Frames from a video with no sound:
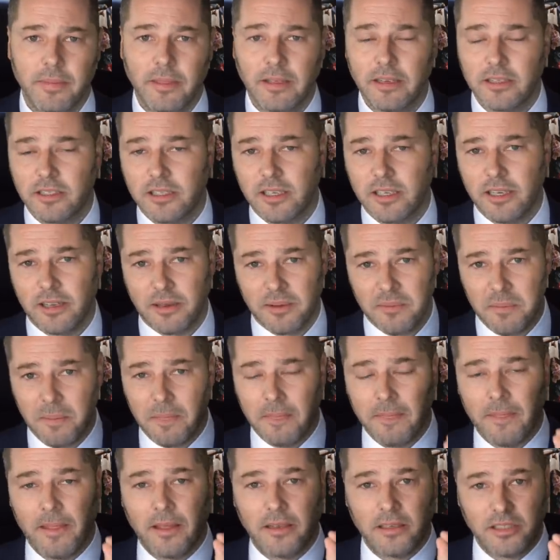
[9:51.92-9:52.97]
You see,
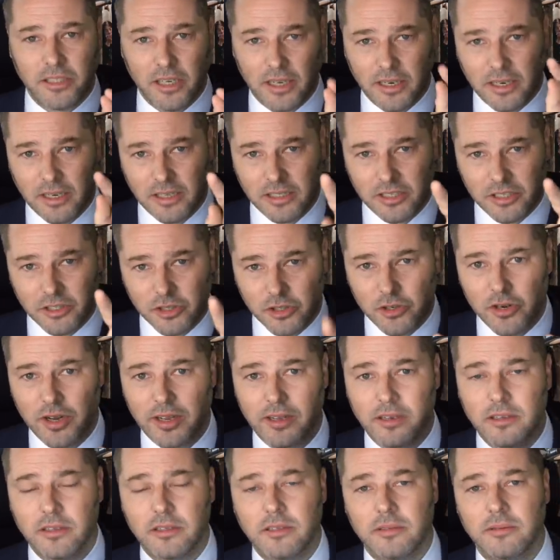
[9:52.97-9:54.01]
China has you
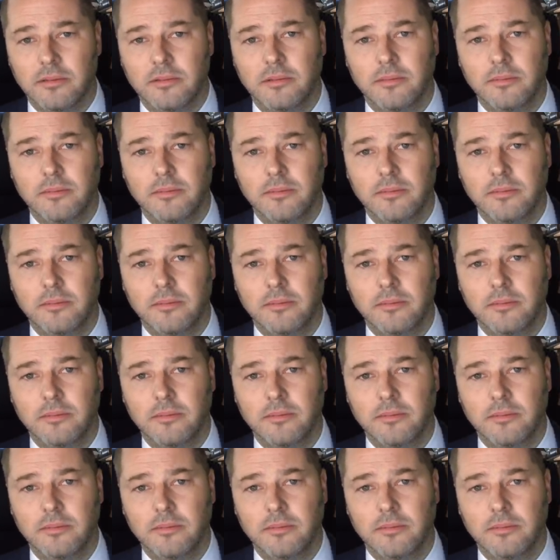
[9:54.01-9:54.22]
tricked.